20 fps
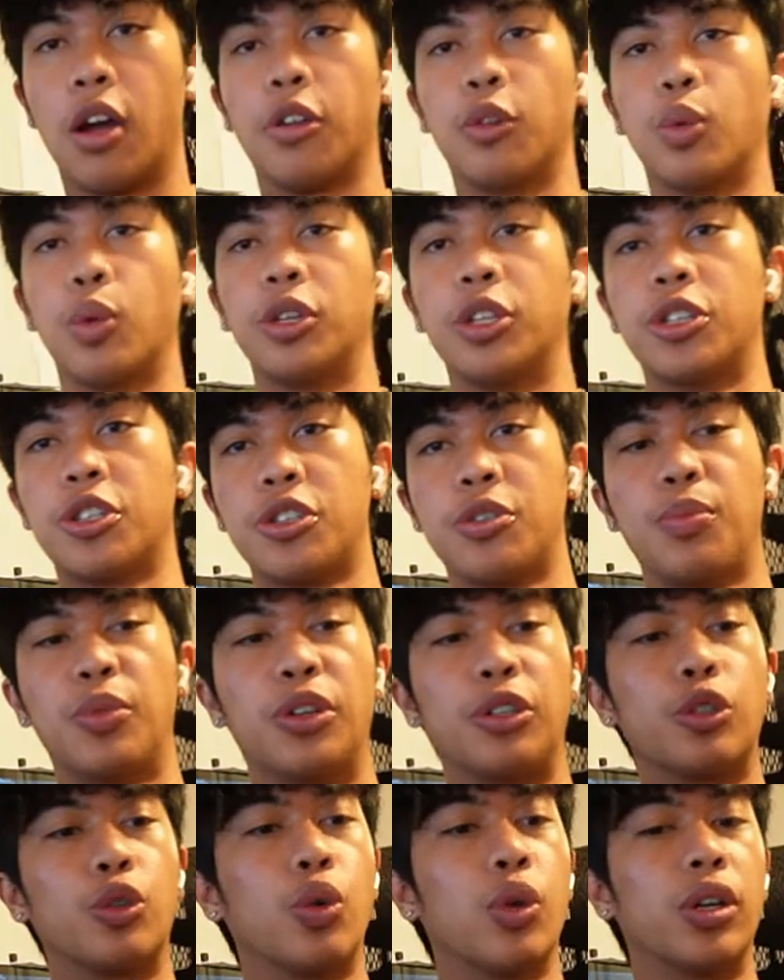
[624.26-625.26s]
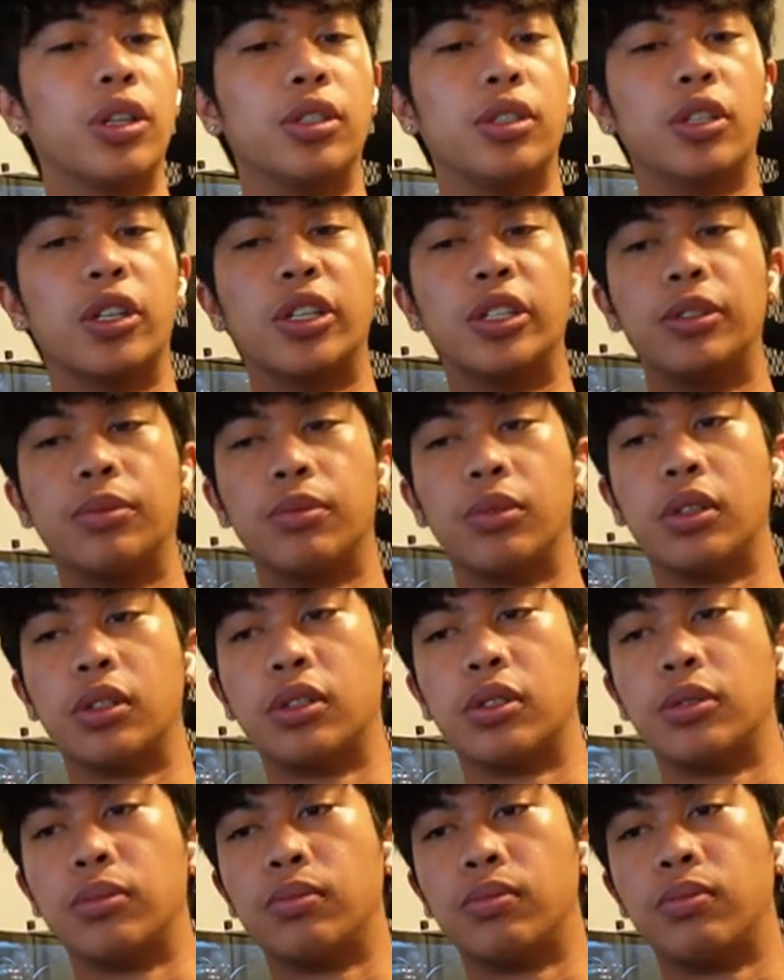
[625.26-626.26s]
either way, this has been a great night
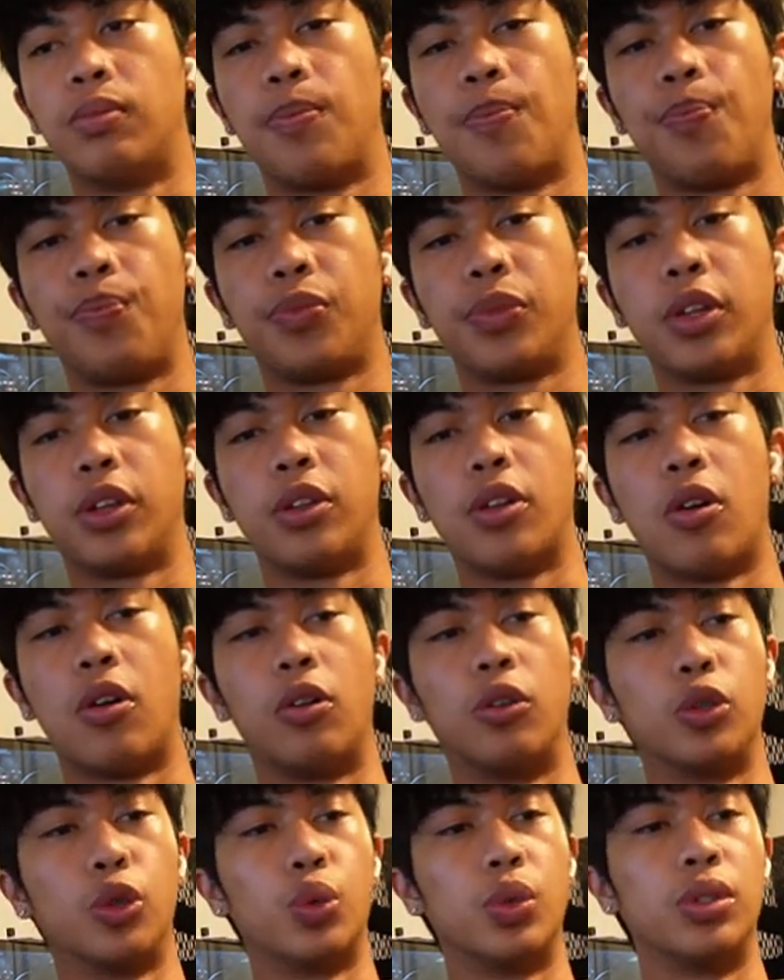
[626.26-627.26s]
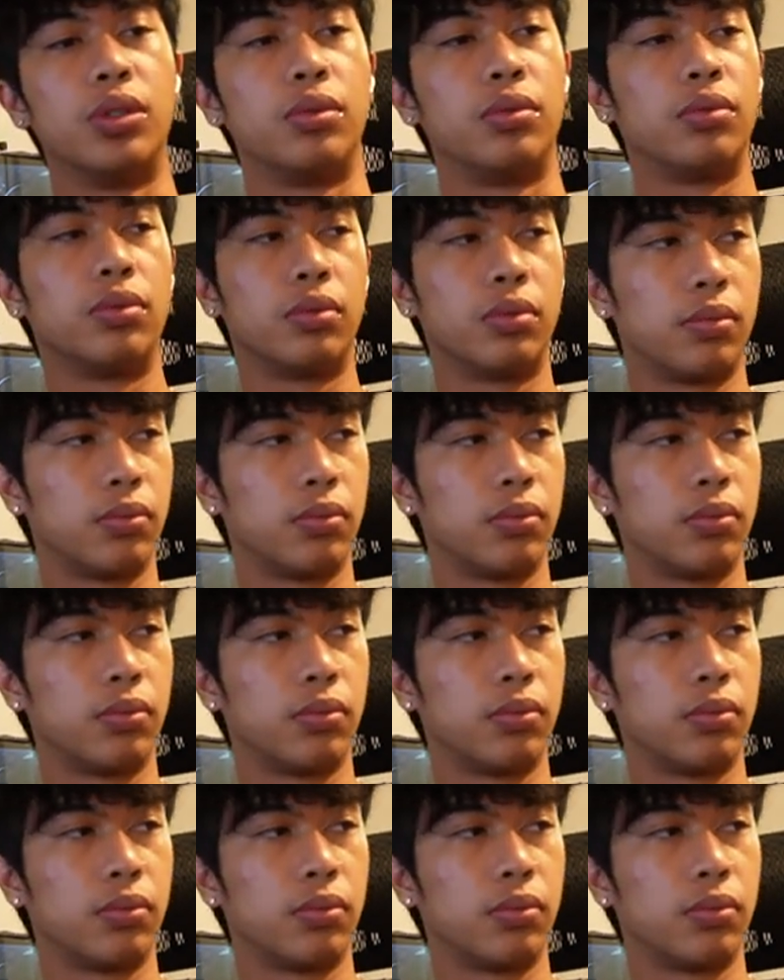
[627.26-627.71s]
um, in the Aldwen